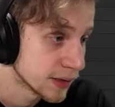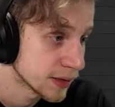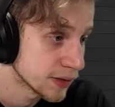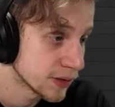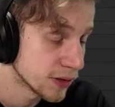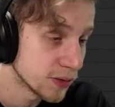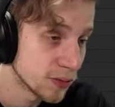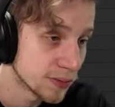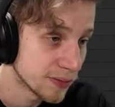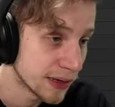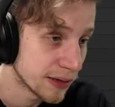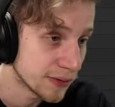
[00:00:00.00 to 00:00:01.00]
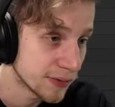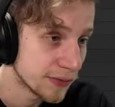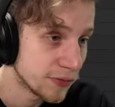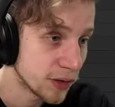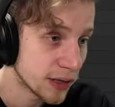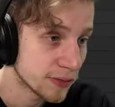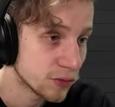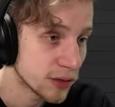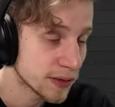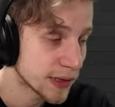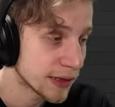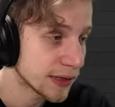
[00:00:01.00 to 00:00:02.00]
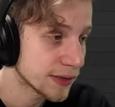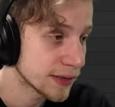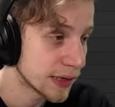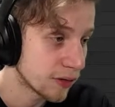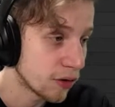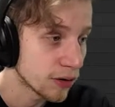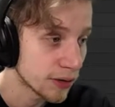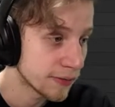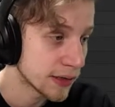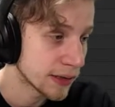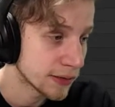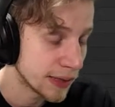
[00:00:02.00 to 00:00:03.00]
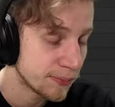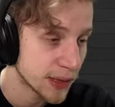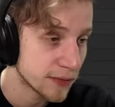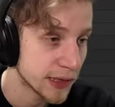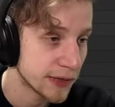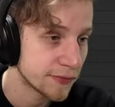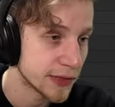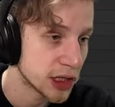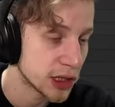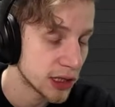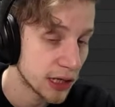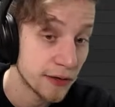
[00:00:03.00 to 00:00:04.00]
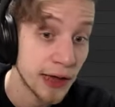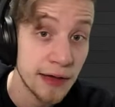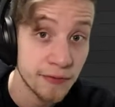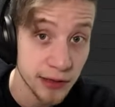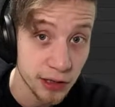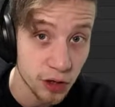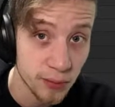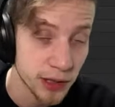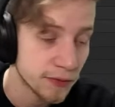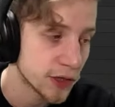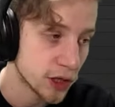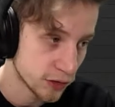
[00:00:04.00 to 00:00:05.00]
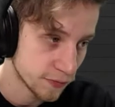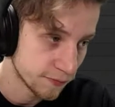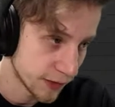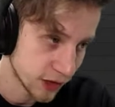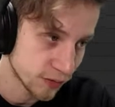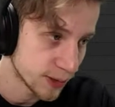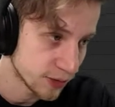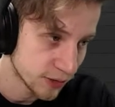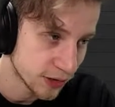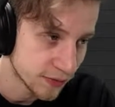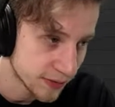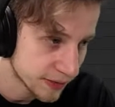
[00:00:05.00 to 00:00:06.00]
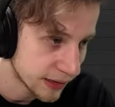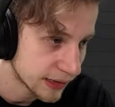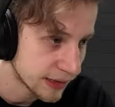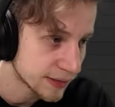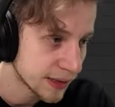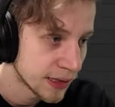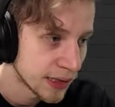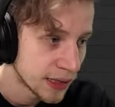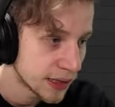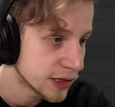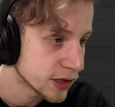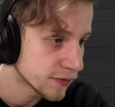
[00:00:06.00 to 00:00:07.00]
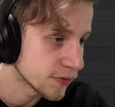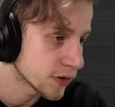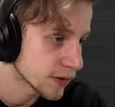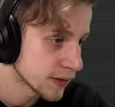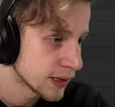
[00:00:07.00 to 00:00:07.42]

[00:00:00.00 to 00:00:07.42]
So if you are doing settings that all gamepads have in common, which is vast majority of the settings, it just works.